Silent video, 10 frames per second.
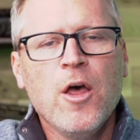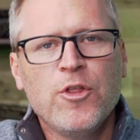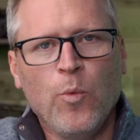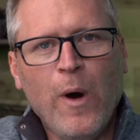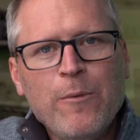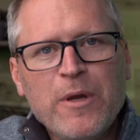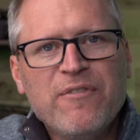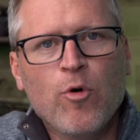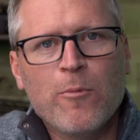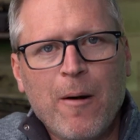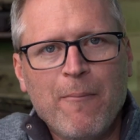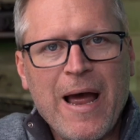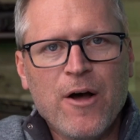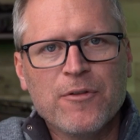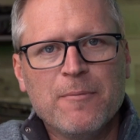The way we form our
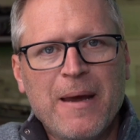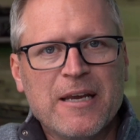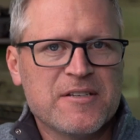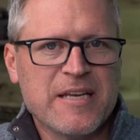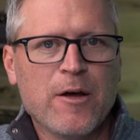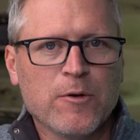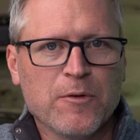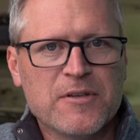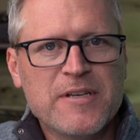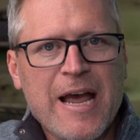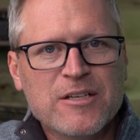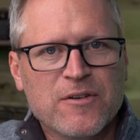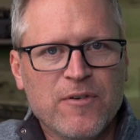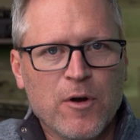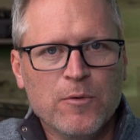mouth to make a sound on the
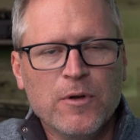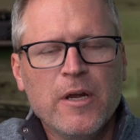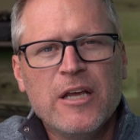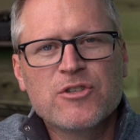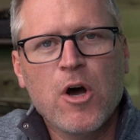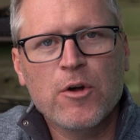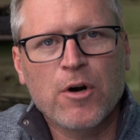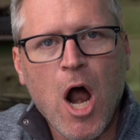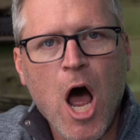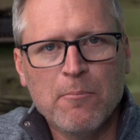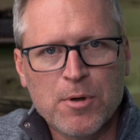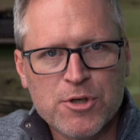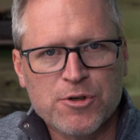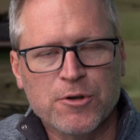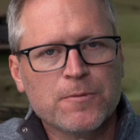saxophone is called our
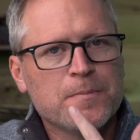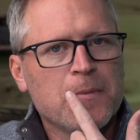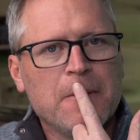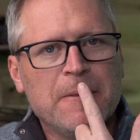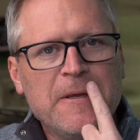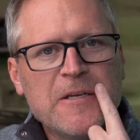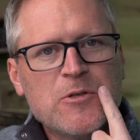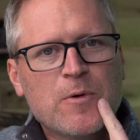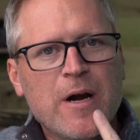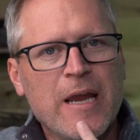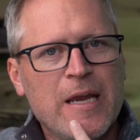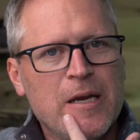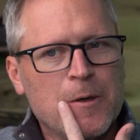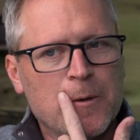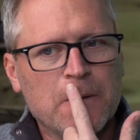embouchure. This right
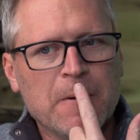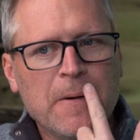here.